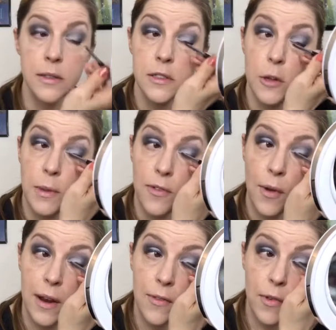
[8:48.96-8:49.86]
So don't be
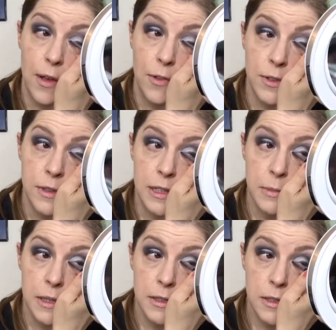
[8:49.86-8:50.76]
afraid of using
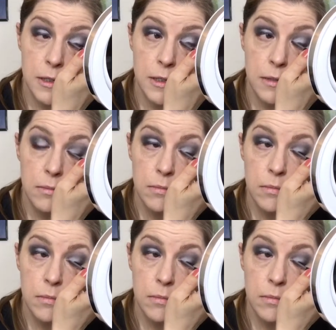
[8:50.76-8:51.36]
these pencils.